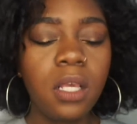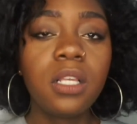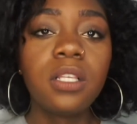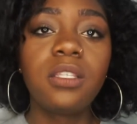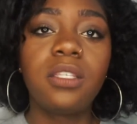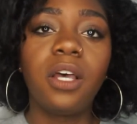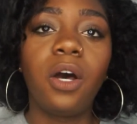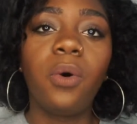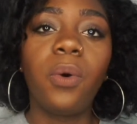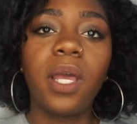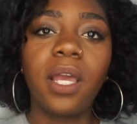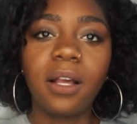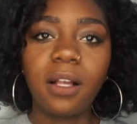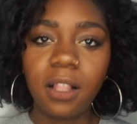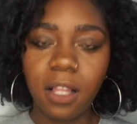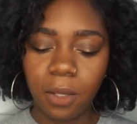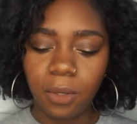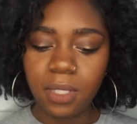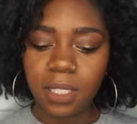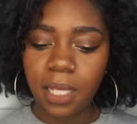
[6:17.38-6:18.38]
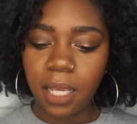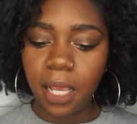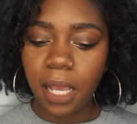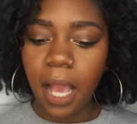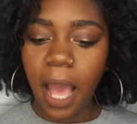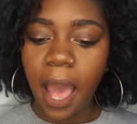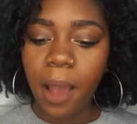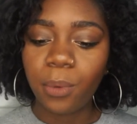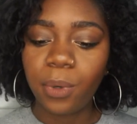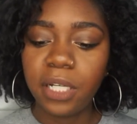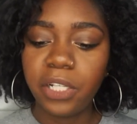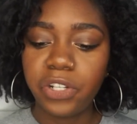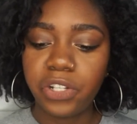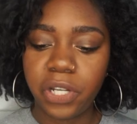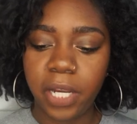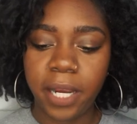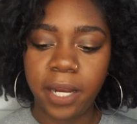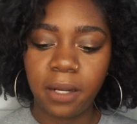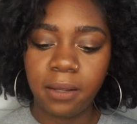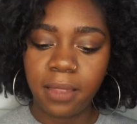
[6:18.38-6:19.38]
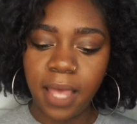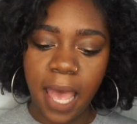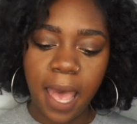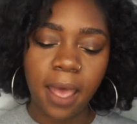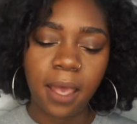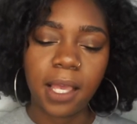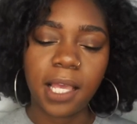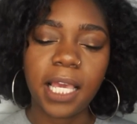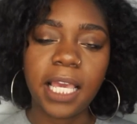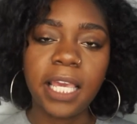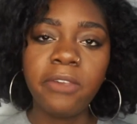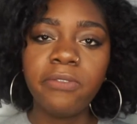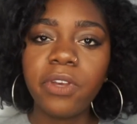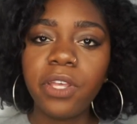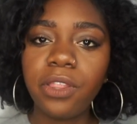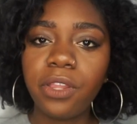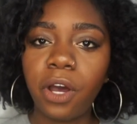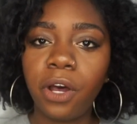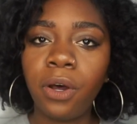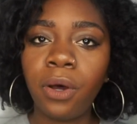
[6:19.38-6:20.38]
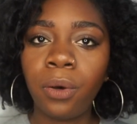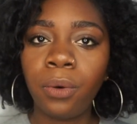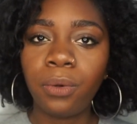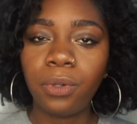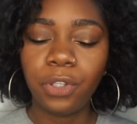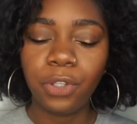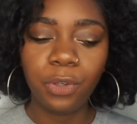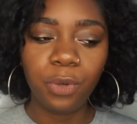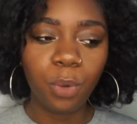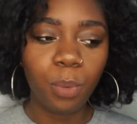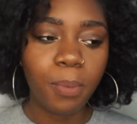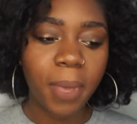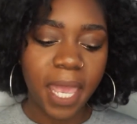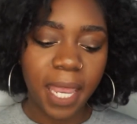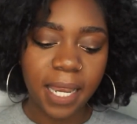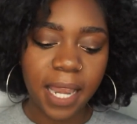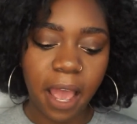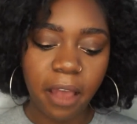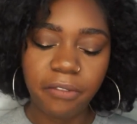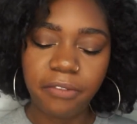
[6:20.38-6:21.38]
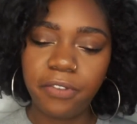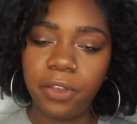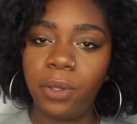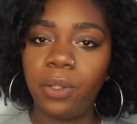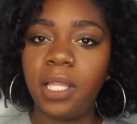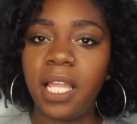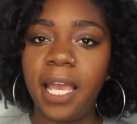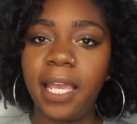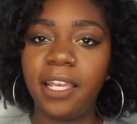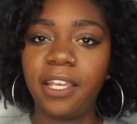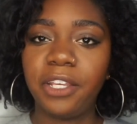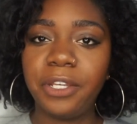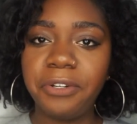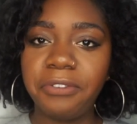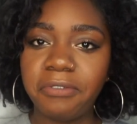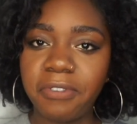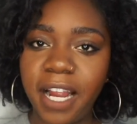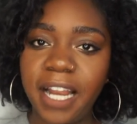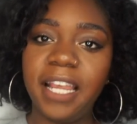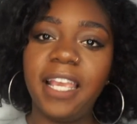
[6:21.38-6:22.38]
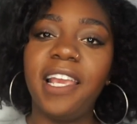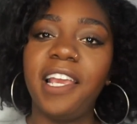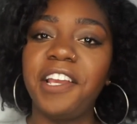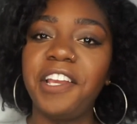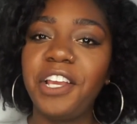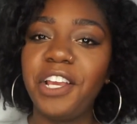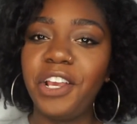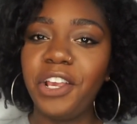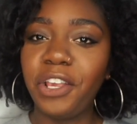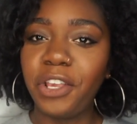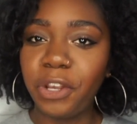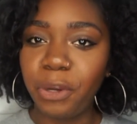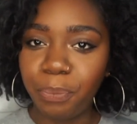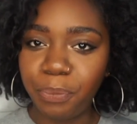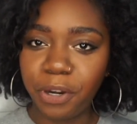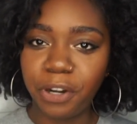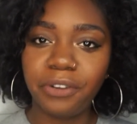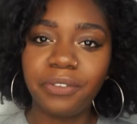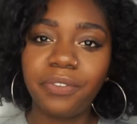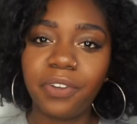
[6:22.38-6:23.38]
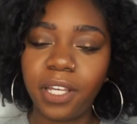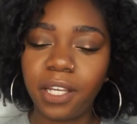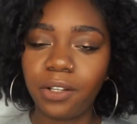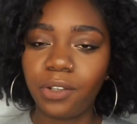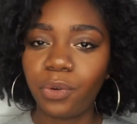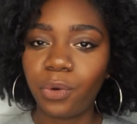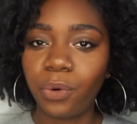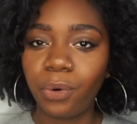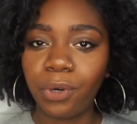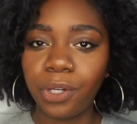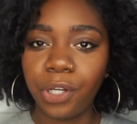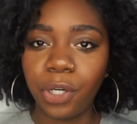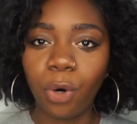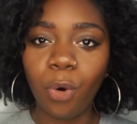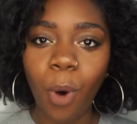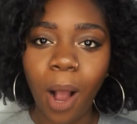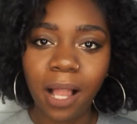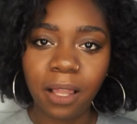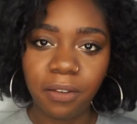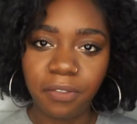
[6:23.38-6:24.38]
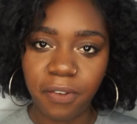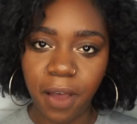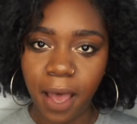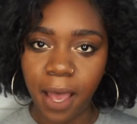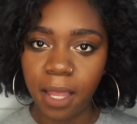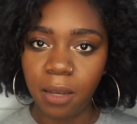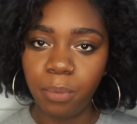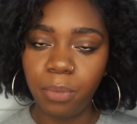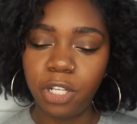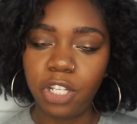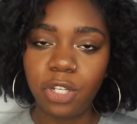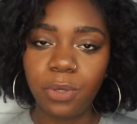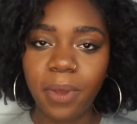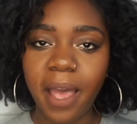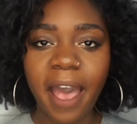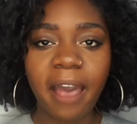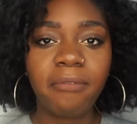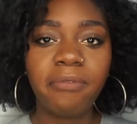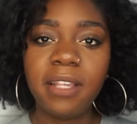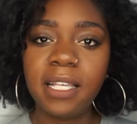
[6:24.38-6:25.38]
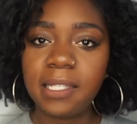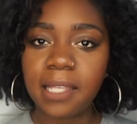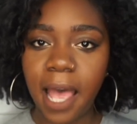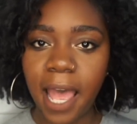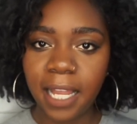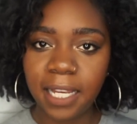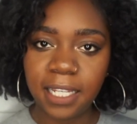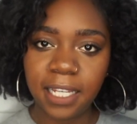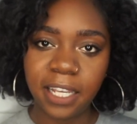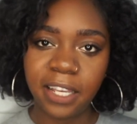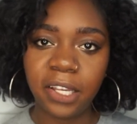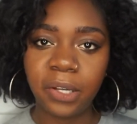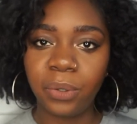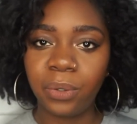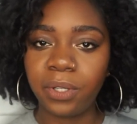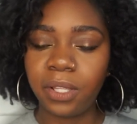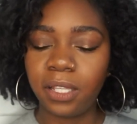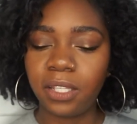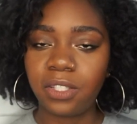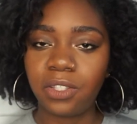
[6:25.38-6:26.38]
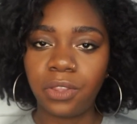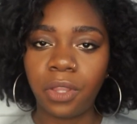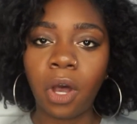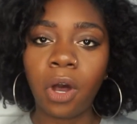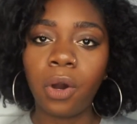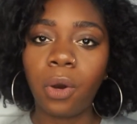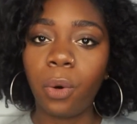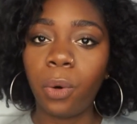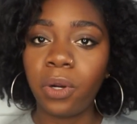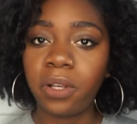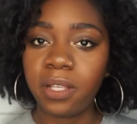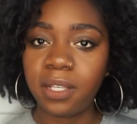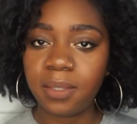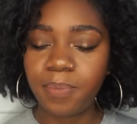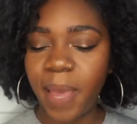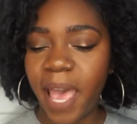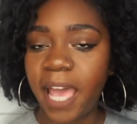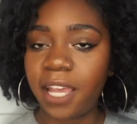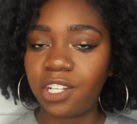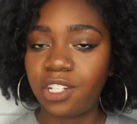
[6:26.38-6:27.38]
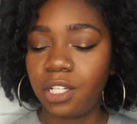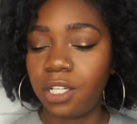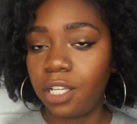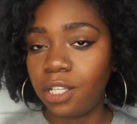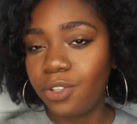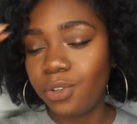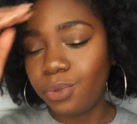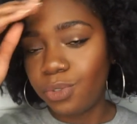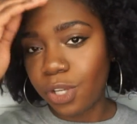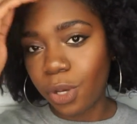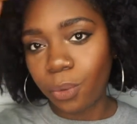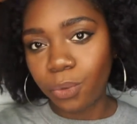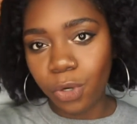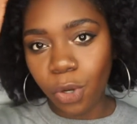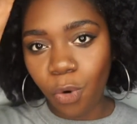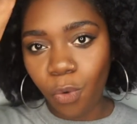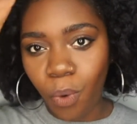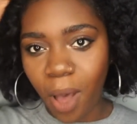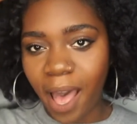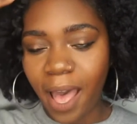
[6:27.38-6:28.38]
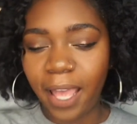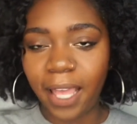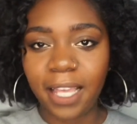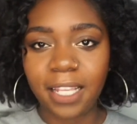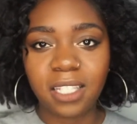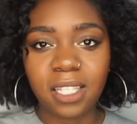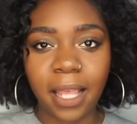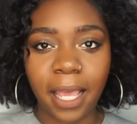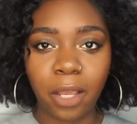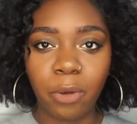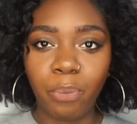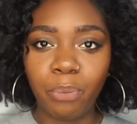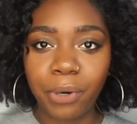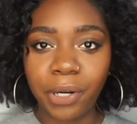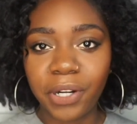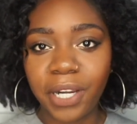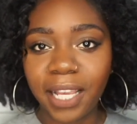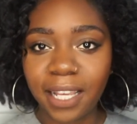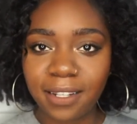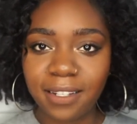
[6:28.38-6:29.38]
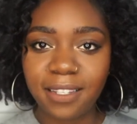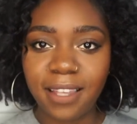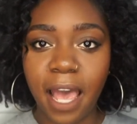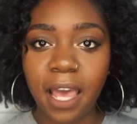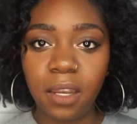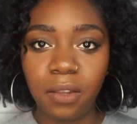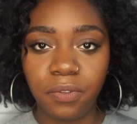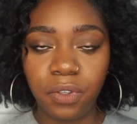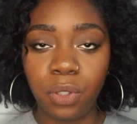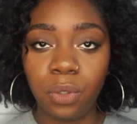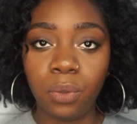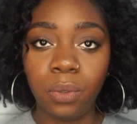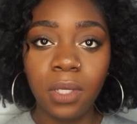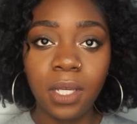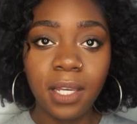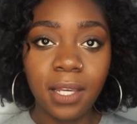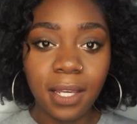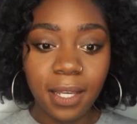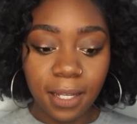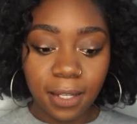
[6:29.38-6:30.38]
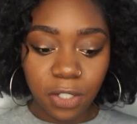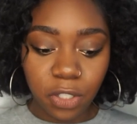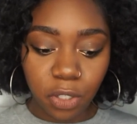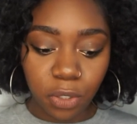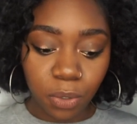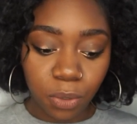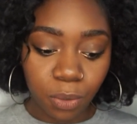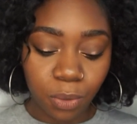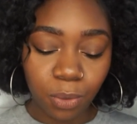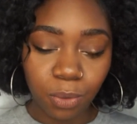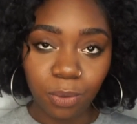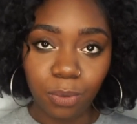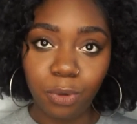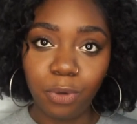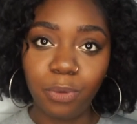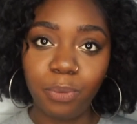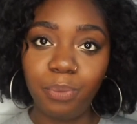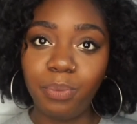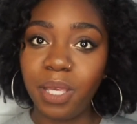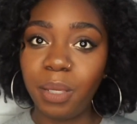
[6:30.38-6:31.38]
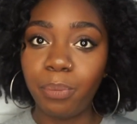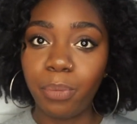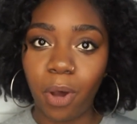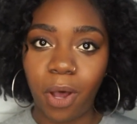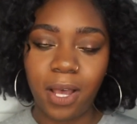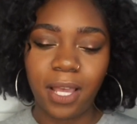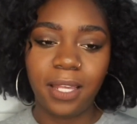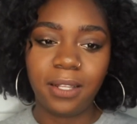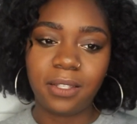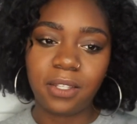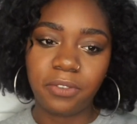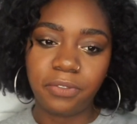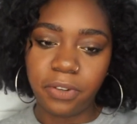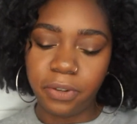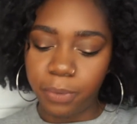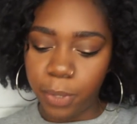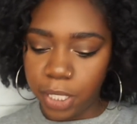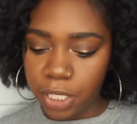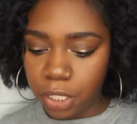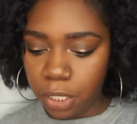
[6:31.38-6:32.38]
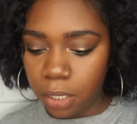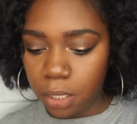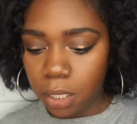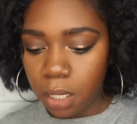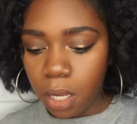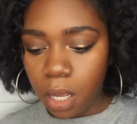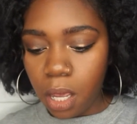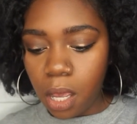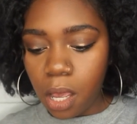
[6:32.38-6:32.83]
So in closing, I want to share that even though you may not feel like you're ready, you're perfect, or you're qualified, but you have this idea or this thought or this passion and you don't know why, it's like burning inside of you to be brought into fruition.